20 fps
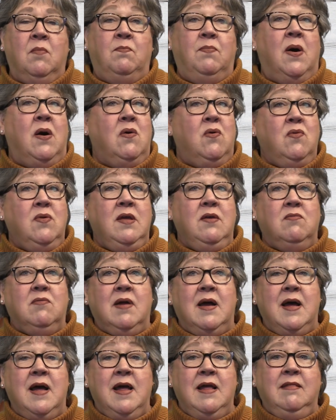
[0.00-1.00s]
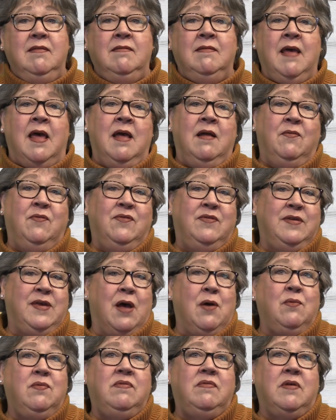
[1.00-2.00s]
pony rides,
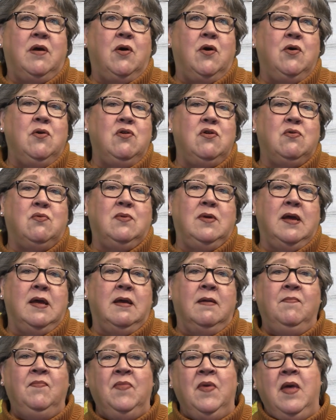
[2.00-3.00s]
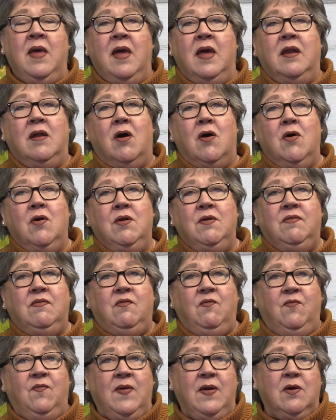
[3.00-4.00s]
scouts archery, an
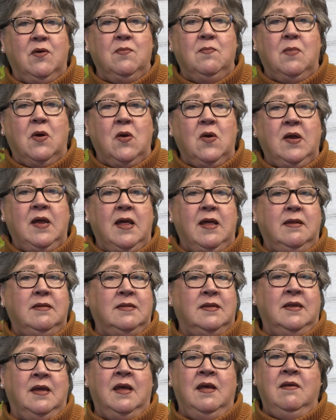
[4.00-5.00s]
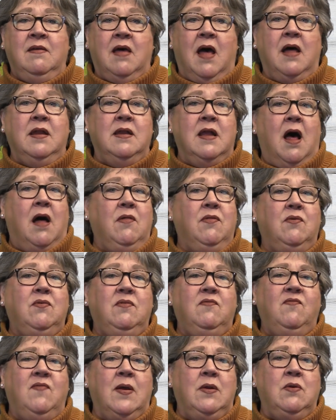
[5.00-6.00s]
artist fair market, and
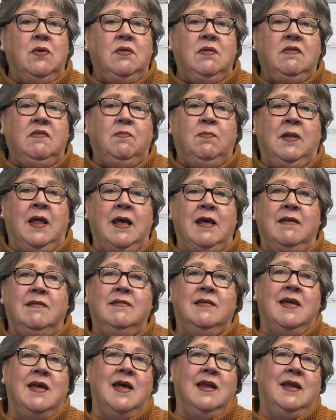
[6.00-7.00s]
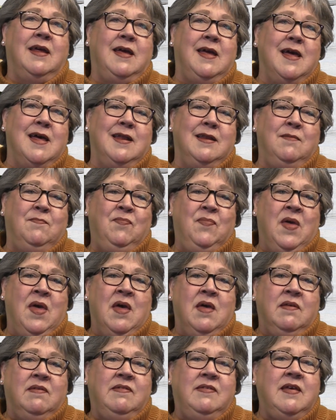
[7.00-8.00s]
other vendor displays, and again,
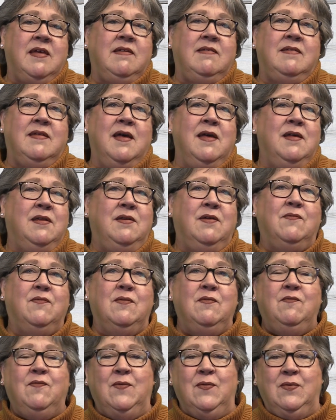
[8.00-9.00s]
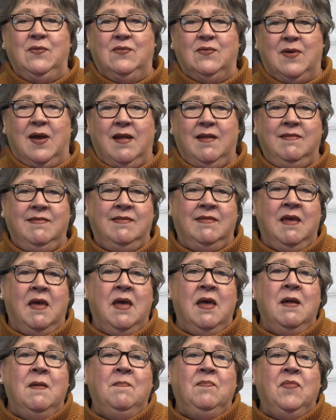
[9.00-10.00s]
6 different food trucks.
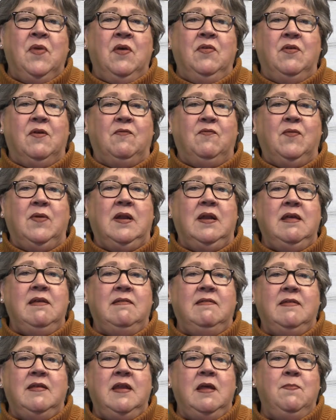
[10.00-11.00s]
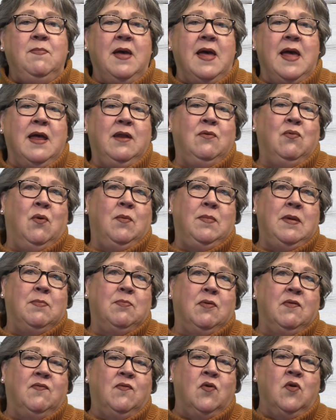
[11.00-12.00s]
The Fridley City Band will be
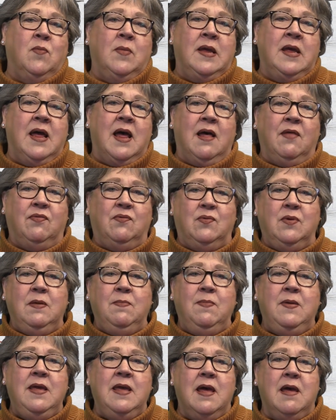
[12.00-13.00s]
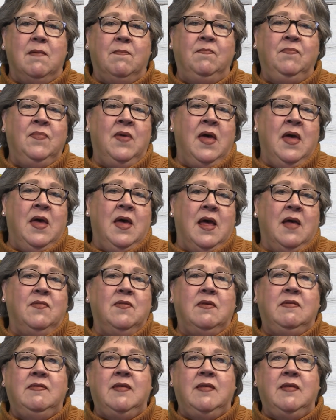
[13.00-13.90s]
performing at 3 p.m., and the